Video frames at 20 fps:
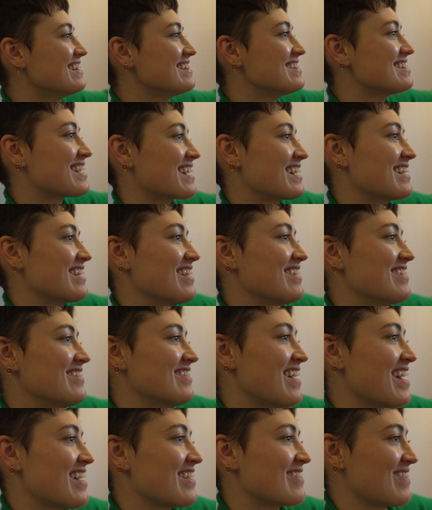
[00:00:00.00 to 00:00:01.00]
Did I not know
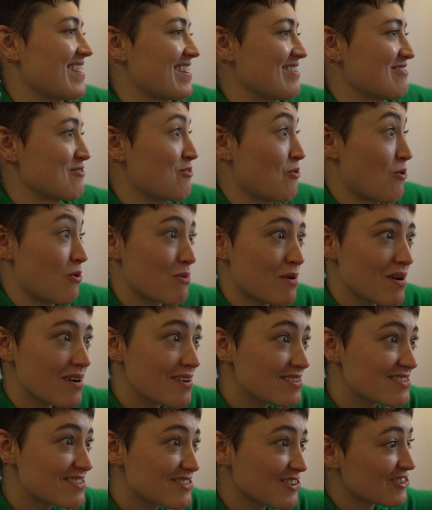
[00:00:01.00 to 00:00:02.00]
how to write
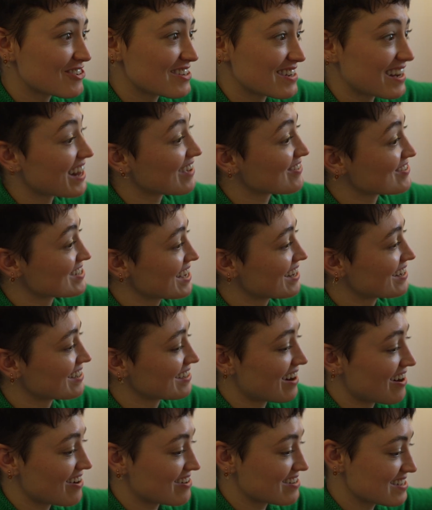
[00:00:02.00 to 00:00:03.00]
forwards, or did it was that an
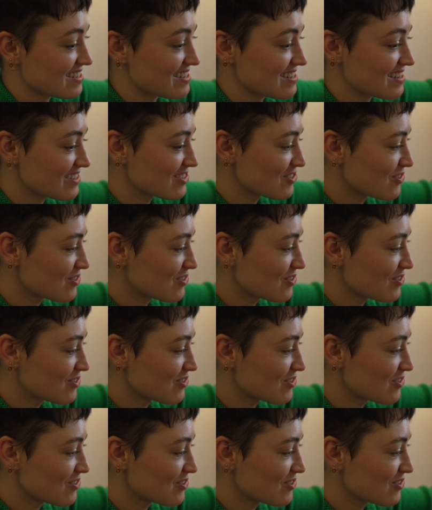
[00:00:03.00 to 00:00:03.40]
artistic